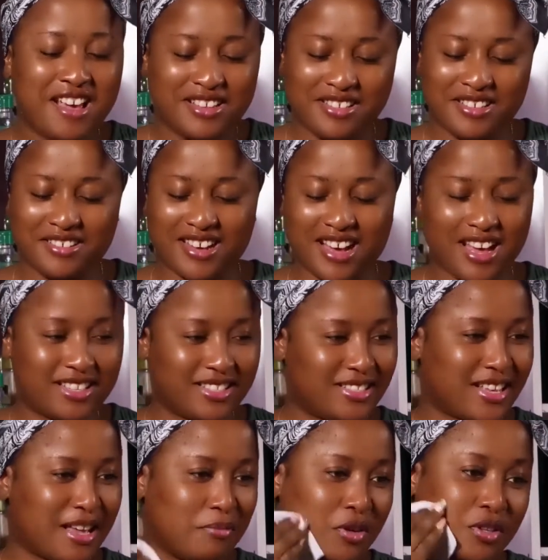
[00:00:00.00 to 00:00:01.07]
So
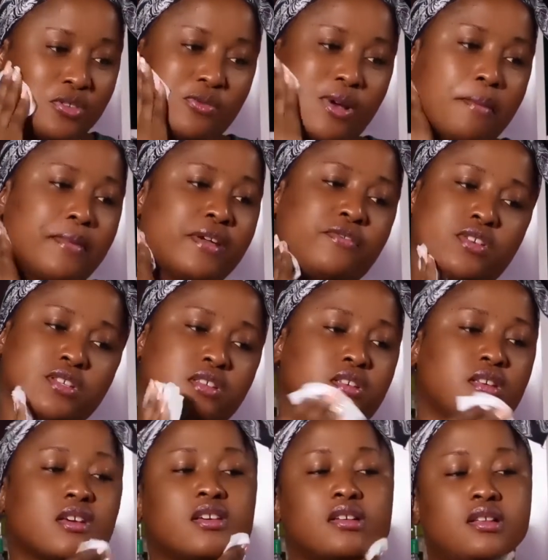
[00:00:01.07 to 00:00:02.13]
guys, I'm going to wipe my face
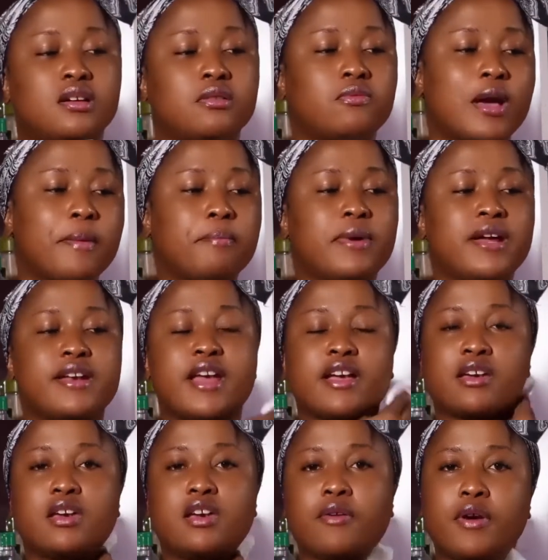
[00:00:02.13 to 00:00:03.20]
again and wipe my
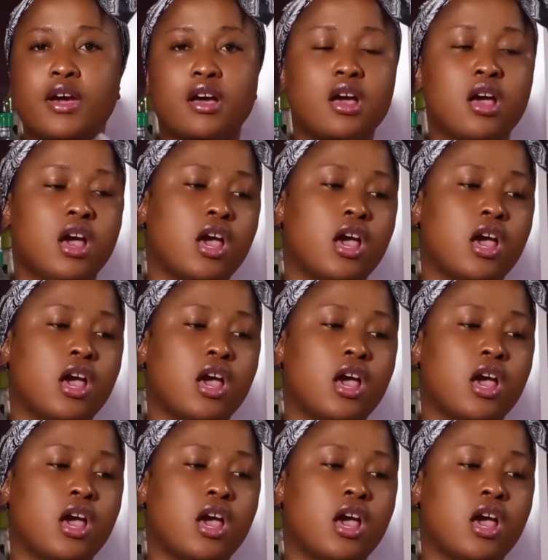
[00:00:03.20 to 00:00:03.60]
neck area.